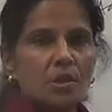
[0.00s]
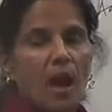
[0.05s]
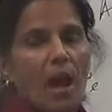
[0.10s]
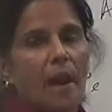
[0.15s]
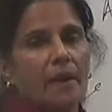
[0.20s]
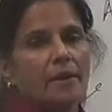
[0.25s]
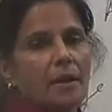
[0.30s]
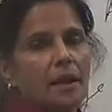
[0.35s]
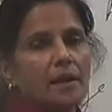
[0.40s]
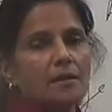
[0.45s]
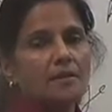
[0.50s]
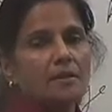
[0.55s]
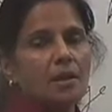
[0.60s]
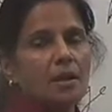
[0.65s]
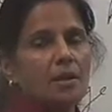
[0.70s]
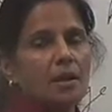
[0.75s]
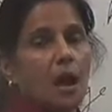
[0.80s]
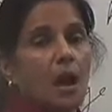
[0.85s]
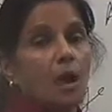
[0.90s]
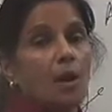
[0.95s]
and it
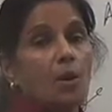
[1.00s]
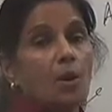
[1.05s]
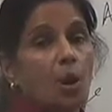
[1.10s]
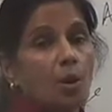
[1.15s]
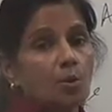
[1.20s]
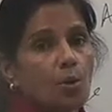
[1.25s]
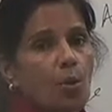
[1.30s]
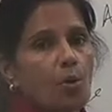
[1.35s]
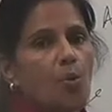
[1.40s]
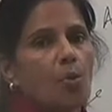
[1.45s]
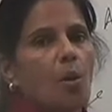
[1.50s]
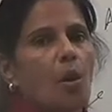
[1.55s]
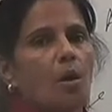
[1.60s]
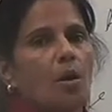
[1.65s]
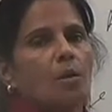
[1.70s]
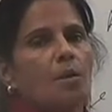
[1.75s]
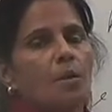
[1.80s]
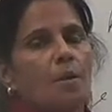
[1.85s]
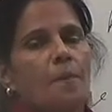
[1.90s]
did a lot of work,